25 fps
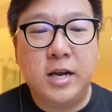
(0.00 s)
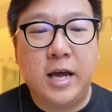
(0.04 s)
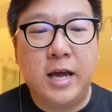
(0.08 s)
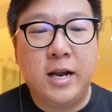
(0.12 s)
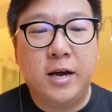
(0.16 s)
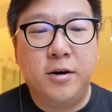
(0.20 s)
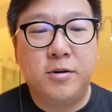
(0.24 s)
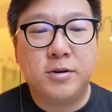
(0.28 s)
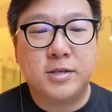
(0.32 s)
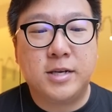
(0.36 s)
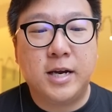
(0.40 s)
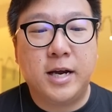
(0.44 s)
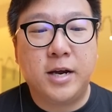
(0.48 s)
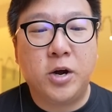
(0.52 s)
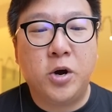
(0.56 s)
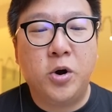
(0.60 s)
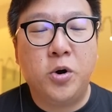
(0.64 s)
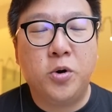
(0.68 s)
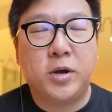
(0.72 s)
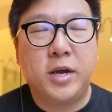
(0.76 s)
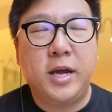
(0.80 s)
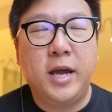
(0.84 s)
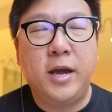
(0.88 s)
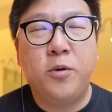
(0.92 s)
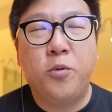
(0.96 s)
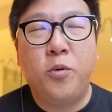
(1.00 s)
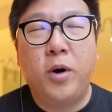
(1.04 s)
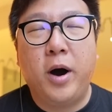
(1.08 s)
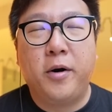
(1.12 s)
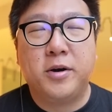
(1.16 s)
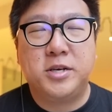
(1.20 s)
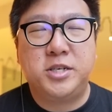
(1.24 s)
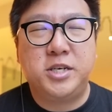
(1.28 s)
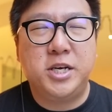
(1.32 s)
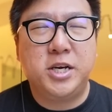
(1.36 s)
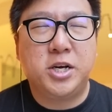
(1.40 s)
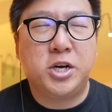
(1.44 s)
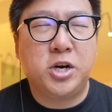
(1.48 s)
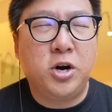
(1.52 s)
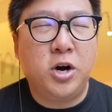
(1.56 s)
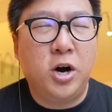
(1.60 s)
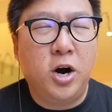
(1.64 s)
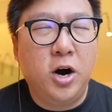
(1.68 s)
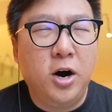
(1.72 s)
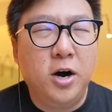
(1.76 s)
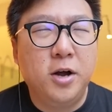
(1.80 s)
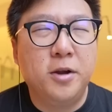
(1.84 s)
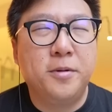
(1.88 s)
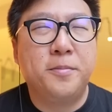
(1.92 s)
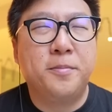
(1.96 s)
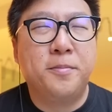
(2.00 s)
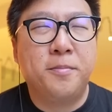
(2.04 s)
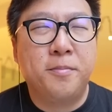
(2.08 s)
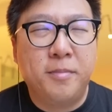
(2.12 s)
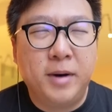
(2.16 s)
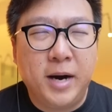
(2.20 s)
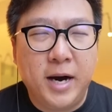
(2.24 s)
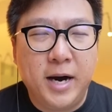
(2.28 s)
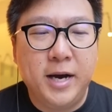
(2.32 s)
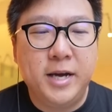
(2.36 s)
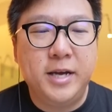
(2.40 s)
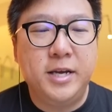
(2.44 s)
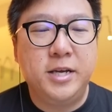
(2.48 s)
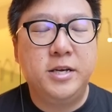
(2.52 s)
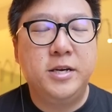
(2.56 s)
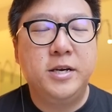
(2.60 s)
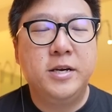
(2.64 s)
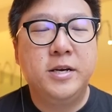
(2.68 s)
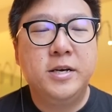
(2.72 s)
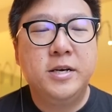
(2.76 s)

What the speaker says: and I was like, okay, wow, she caught my